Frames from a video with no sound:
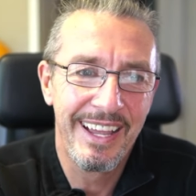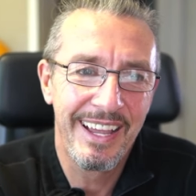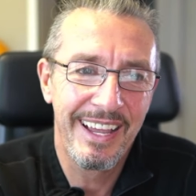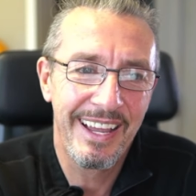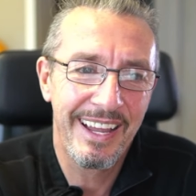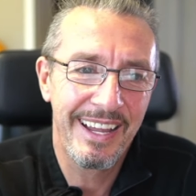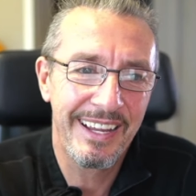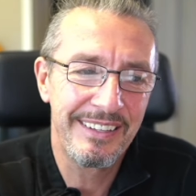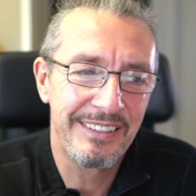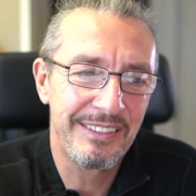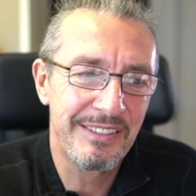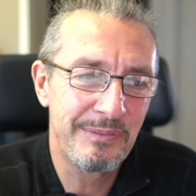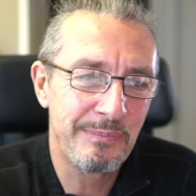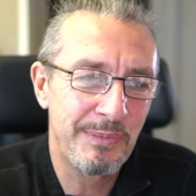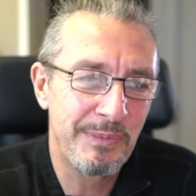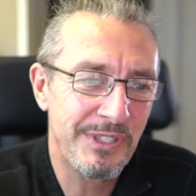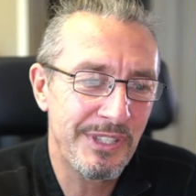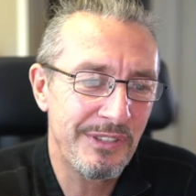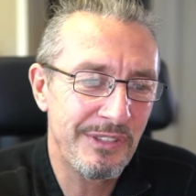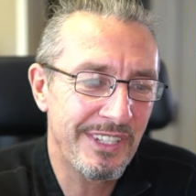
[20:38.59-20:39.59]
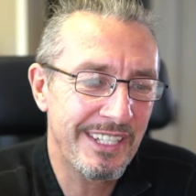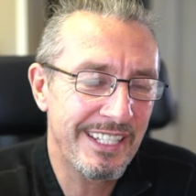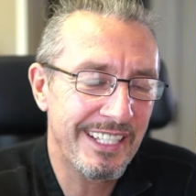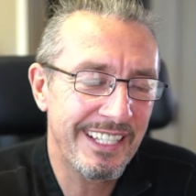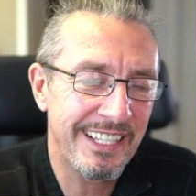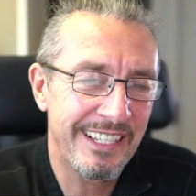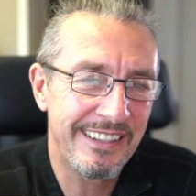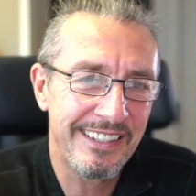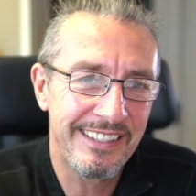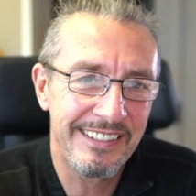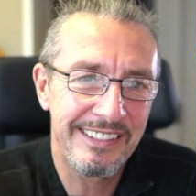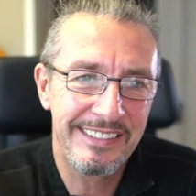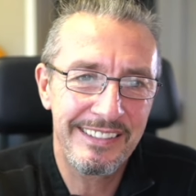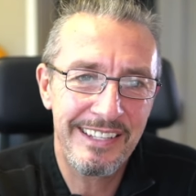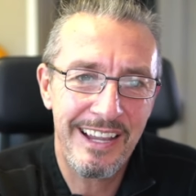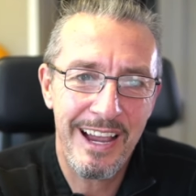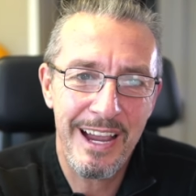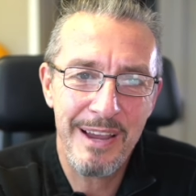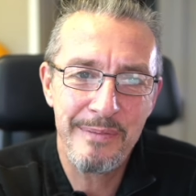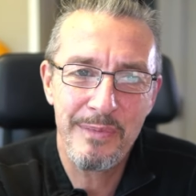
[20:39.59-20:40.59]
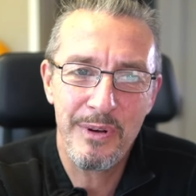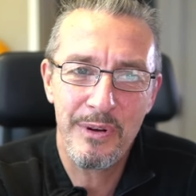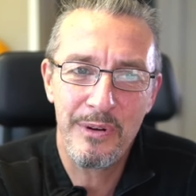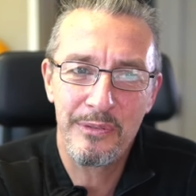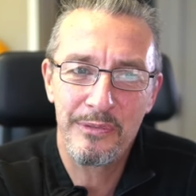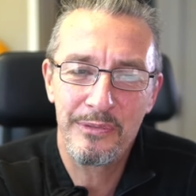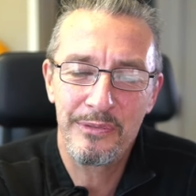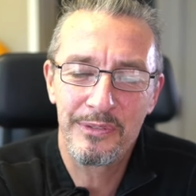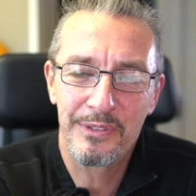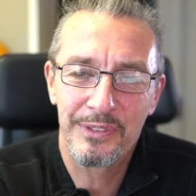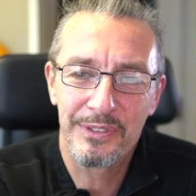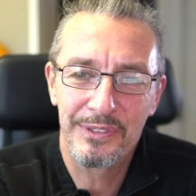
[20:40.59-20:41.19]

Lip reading: And specifically in this time of,